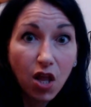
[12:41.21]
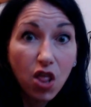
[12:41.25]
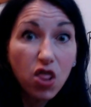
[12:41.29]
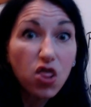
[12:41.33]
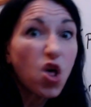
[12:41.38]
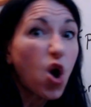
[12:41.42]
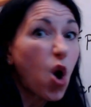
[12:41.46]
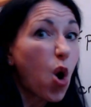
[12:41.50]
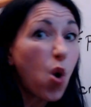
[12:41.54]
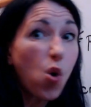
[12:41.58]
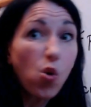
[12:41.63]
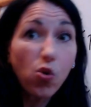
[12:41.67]
The
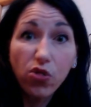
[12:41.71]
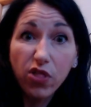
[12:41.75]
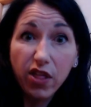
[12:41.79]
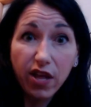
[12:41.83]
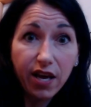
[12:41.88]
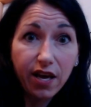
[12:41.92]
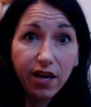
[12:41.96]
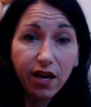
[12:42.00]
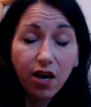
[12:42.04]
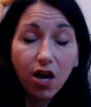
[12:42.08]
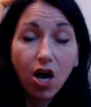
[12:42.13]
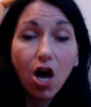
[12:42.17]
whole
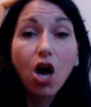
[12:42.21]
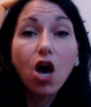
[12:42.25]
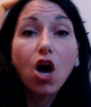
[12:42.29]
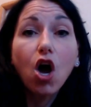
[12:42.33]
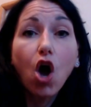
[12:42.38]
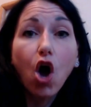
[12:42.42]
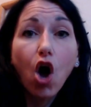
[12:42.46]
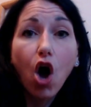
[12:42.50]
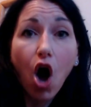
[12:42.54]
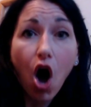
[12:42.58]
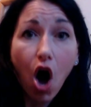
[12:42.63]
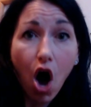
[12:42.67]
thing.
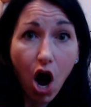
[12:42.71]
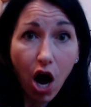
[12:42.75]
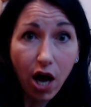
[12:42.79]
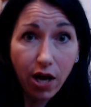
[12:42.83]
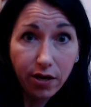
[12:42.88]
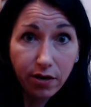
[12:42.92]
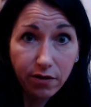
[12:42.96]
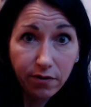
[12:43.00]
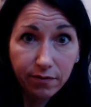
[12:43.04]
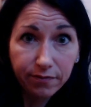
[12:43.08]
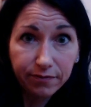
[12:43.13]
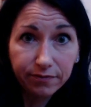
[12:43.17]

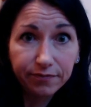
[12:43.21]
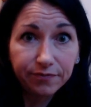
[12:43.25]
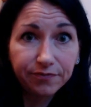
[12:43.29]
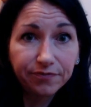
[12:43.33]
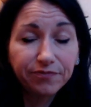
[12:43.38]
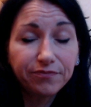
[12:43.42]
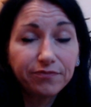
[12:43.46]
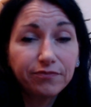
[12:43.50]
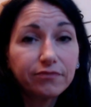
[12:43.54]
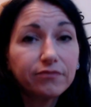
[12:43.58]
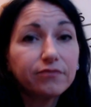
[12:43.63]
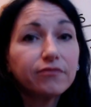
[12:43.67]
God.
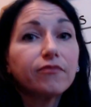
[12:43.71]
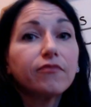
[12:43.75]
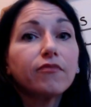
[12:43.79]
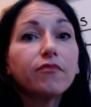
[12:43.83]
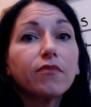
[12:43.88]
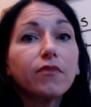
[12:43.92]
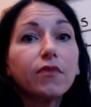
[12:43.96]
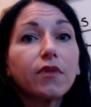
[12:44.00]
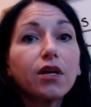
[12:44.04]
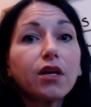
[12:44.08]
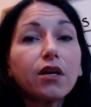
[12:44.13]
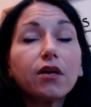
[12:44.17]

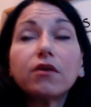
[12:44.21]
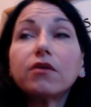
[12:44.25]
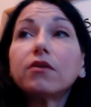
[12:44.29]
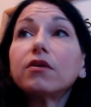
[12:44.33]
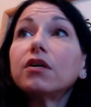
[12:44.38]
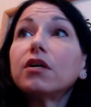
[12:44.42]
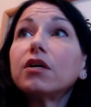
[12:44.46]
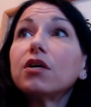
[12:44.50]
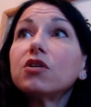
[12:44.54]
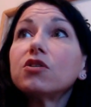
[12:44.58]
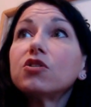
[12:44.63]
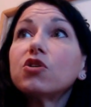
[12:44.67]
Good job.
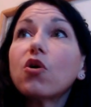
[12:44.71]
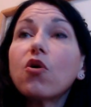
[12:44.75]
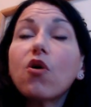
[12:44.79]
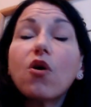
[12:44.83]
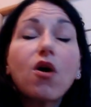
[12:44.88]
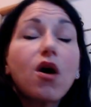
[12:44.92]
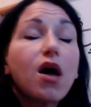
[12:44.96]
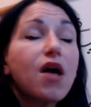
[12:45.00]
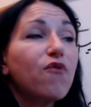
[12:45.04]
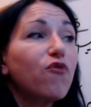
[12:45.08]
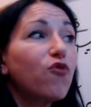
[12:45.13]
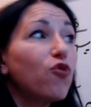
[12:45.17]

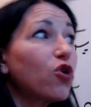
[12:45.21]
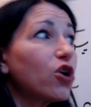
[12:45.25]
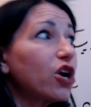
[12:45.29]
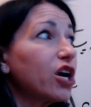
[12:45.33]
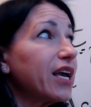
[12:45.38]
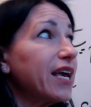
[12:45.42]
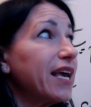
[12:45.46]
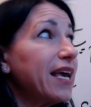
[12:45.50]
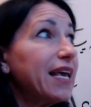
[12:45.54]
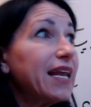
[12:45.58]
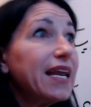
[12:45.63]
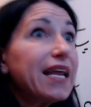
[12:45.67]
So if we're
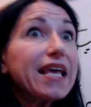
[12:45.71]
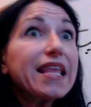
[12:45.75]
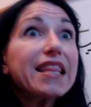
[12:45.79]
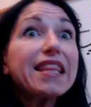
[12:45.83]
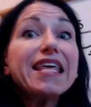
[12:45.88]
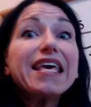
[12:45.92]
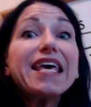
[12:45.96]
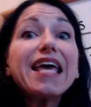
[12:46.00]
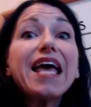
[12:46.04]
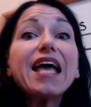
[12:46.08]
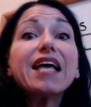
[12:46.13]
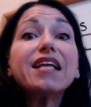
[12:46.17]
eating
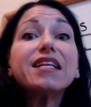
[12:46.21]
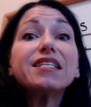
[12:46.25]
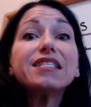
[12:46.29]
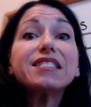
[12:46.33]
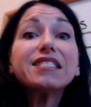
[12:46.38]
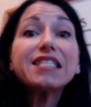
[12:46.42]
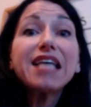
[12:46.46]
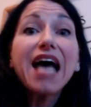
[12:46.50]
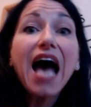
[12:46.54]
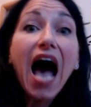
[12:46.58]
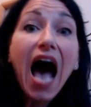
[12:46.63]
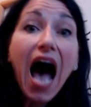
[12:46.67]
the
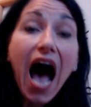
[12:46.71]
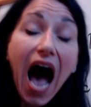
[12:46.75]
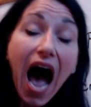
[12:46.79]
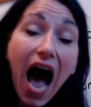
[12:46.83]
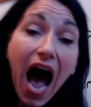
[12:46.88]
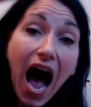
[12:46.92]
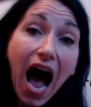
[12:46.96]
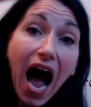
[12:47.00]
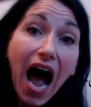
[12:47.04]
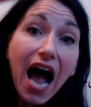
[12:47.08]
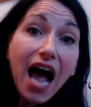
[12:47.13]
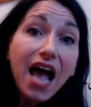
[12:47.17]

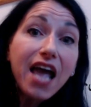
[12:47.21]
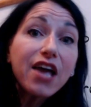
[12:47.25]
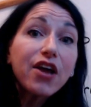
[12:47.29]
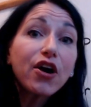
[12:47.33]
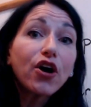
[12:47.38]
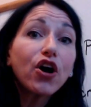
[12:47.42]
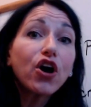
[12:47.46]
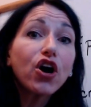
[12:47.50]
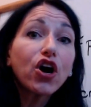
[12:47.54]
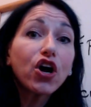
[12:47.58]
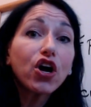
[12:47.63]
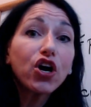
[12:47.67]

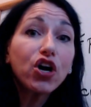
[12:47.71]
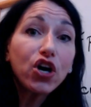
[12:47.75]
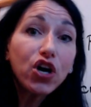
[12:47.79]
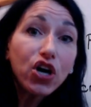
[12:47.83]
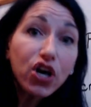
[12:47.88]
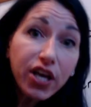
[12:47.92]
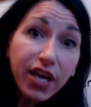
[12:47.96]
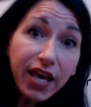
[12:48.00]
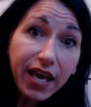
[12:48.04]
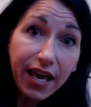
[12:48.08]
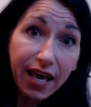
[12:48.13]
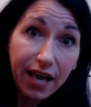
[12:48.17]
entire
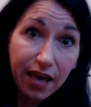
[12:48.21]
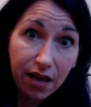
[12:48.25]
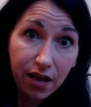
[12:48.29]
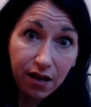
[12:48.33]
cookie,